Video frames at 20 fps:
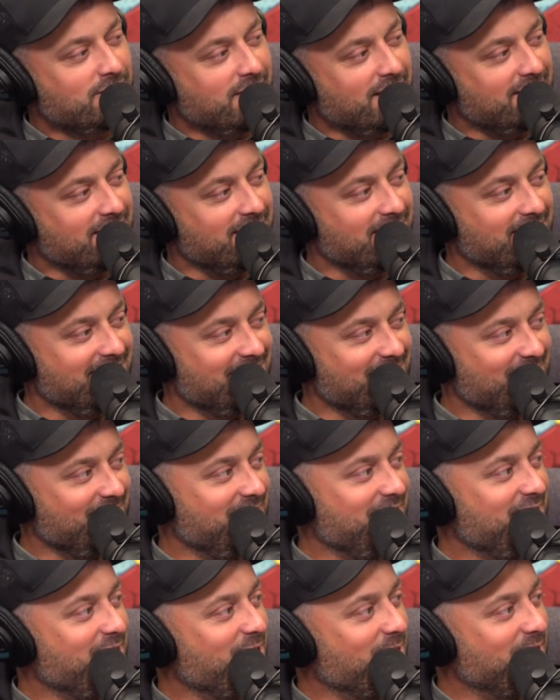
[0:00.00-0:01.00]
at the
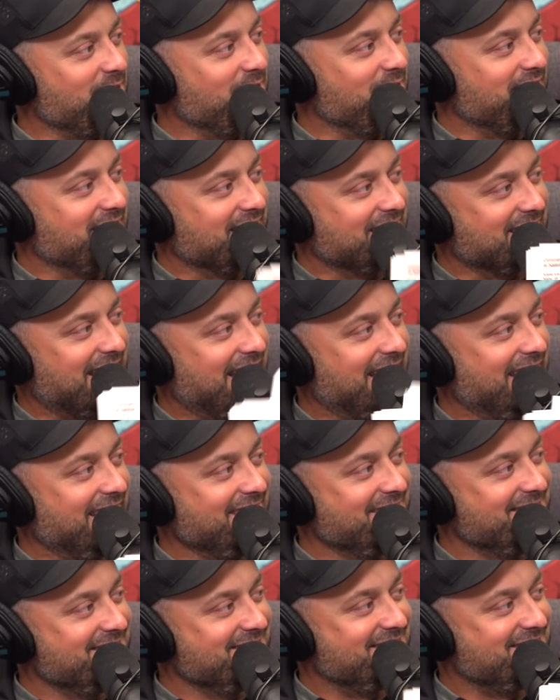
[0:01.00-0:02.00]
in the
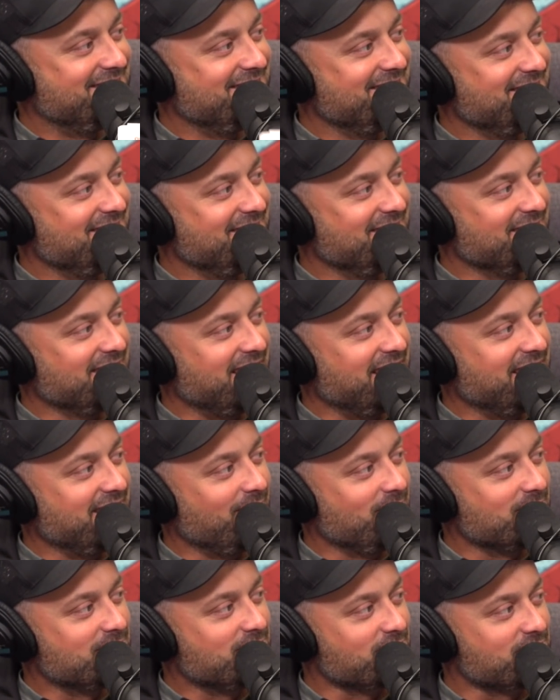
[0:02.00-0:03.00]
lane. Lane
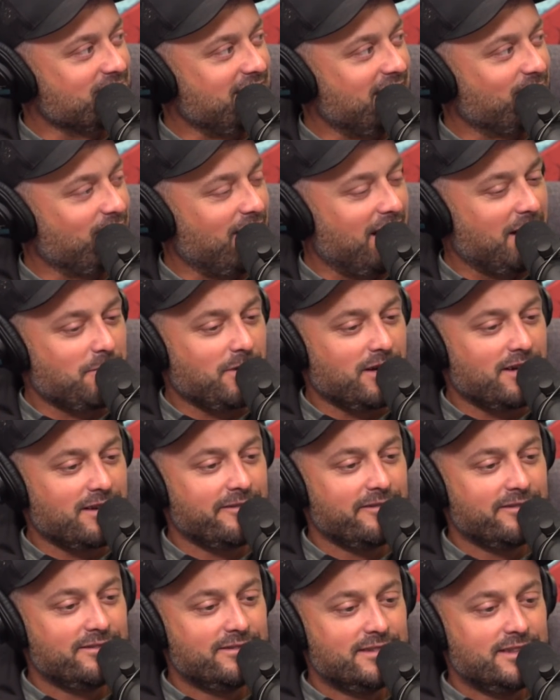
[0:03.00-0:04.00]
always talks to that rabbi.
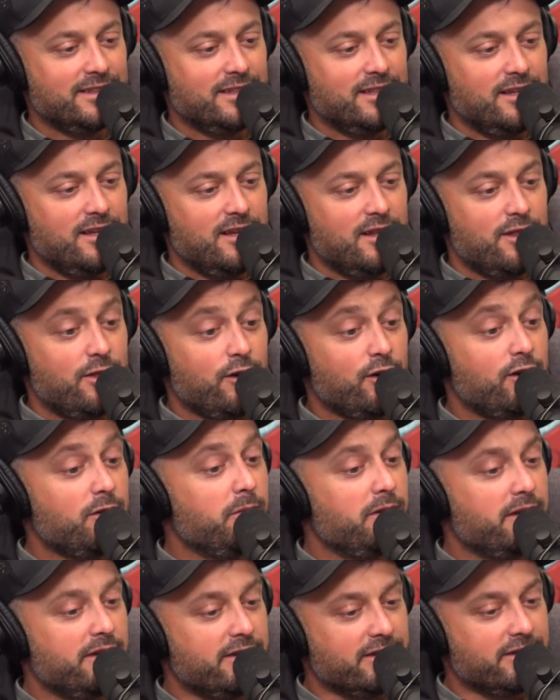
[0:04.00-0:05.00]

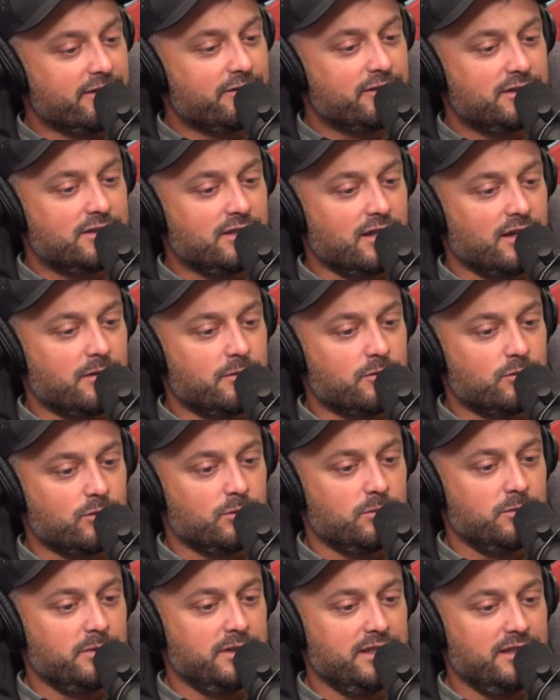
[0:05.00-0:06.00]
30-minute delivery times
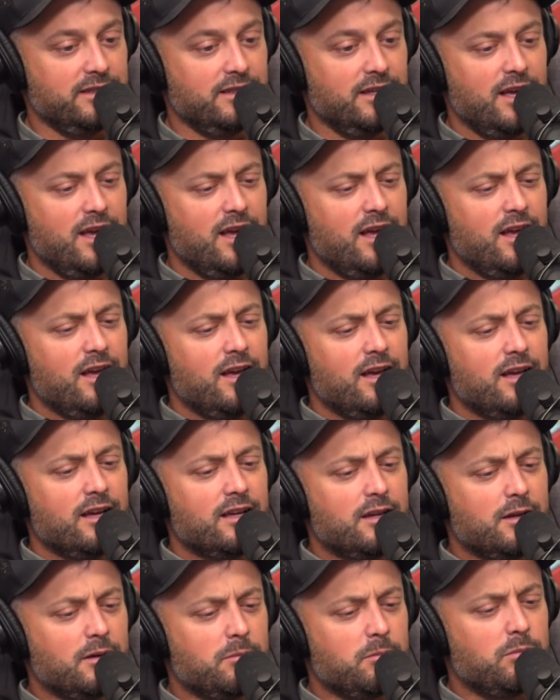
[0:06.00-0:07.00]
will
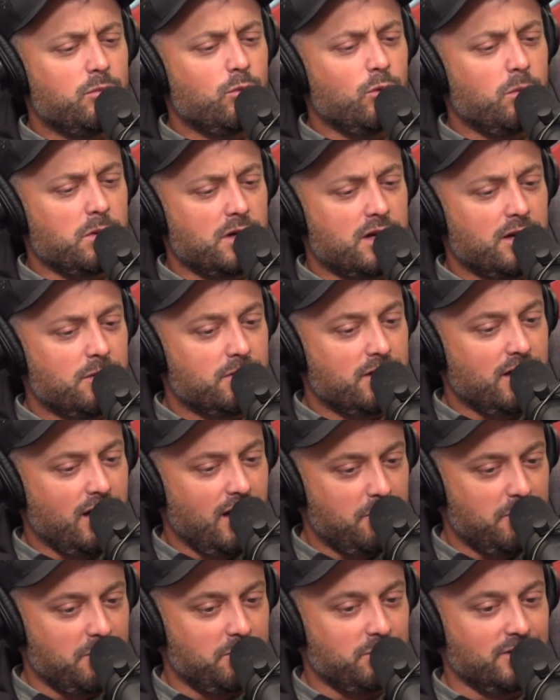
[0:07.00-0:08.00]
become
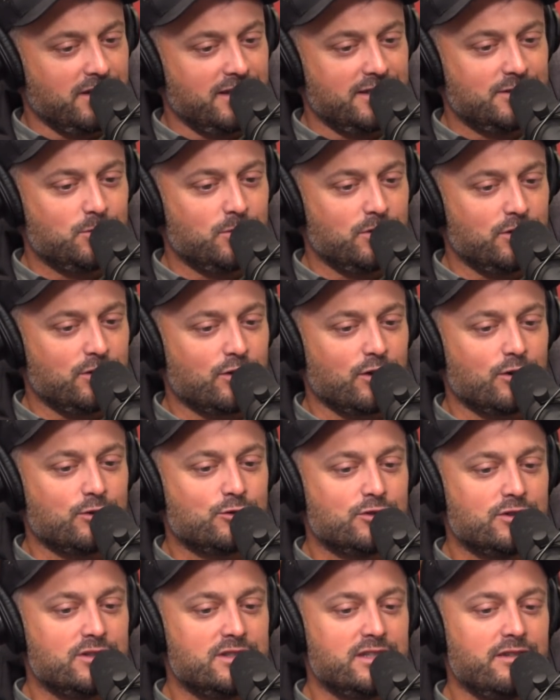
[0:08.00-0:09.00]
commonplace with
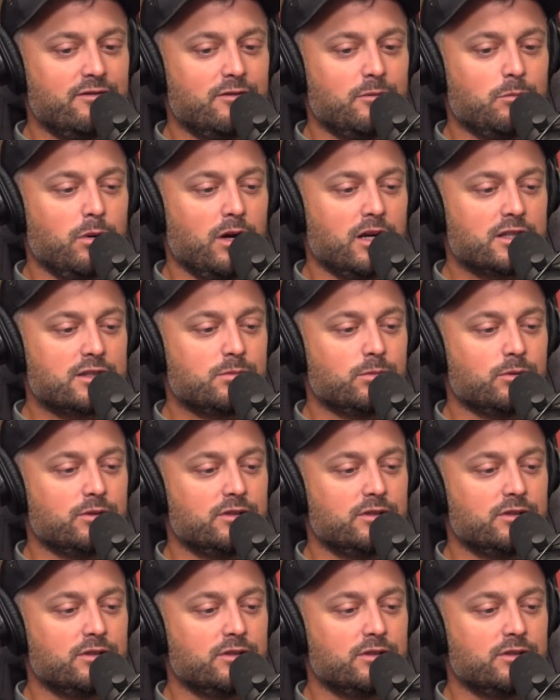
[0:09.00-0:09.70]
groceries even possible